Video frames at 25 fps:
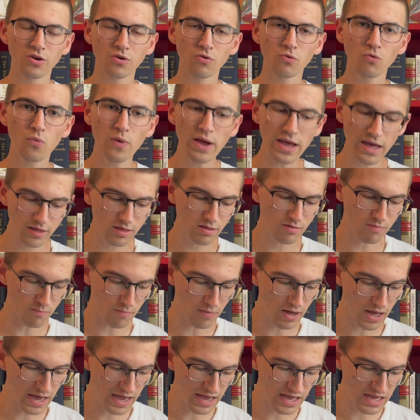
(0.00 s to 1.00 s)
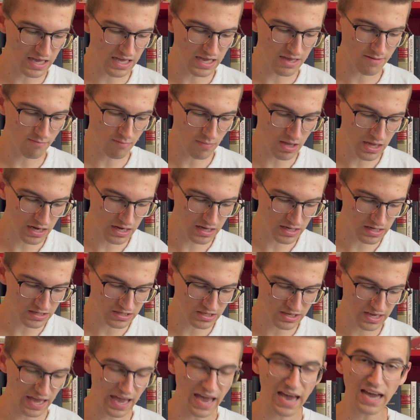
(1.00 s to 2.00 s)
with my
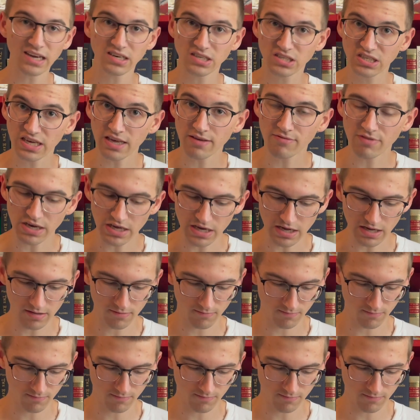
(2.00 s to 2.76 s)
immediate activity.